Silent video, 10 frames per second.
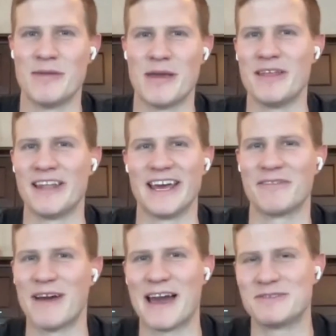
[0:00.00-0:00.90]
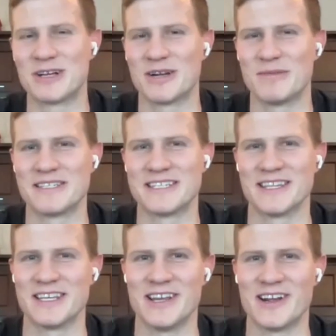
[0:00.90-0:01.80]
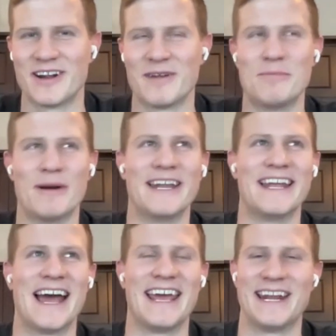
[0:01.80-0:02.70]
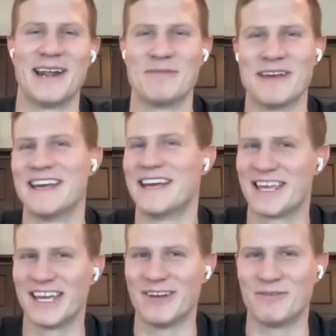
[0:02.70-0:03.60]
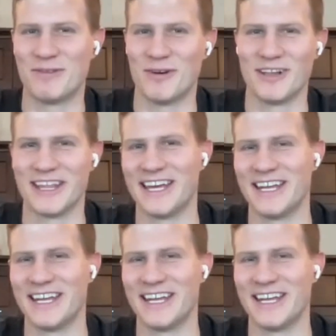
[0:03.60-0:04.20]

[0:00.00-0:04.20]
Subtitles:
maybe like five tournaments in the year, but I ended up getting full